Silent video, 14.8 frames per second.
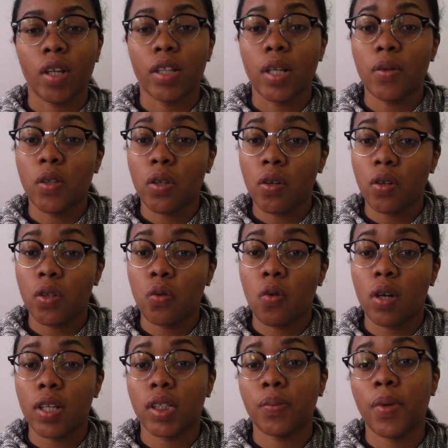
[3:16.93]
the New
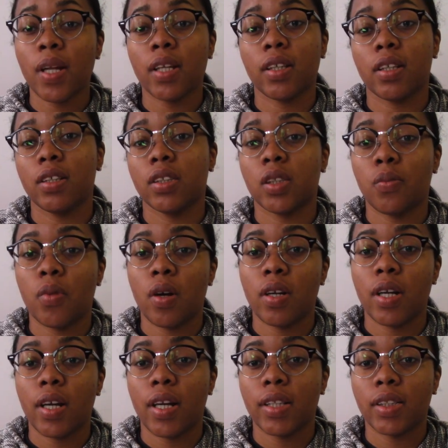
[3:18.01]
Orleans Pelicans tomorrow
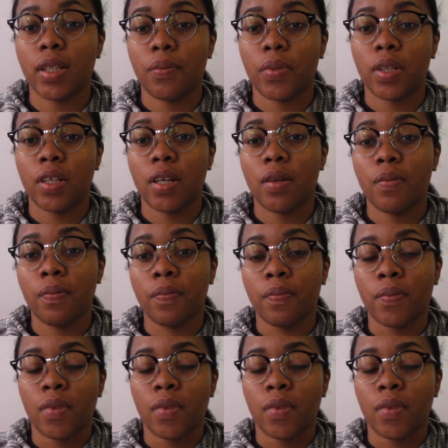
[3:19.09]
night at 10 p.m